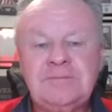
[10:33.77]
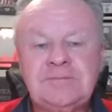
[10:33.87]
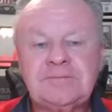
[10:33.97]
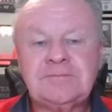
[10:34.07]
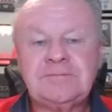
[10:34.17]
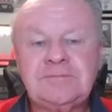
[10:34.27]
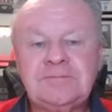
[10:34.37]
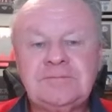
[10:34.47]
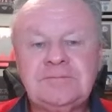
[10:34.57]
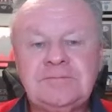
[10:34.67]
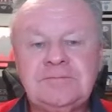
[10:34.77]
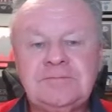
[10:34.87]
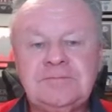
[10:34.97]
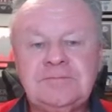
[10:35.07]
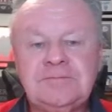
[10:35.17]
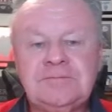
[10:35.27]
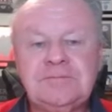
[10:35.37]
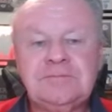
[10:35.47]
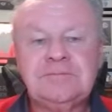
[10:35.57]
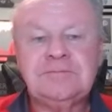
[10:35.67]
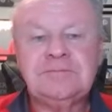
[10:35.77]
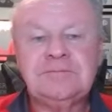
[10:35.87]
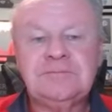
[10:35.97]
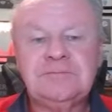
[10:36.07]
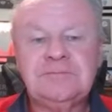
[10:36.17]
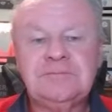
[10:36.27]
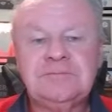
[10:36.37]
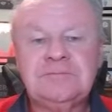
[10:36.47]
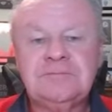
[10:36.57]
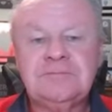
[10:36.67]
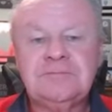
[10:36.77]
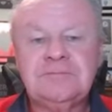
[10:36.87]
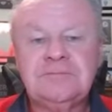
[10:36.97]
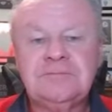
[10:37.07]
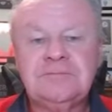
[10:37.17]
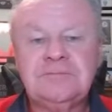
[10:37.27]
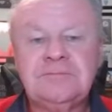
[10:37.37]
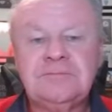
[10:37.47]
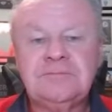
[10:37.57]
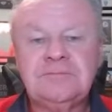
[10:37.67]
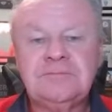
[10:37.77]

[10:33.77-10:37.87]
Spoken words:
No words are spoken by the person on screen.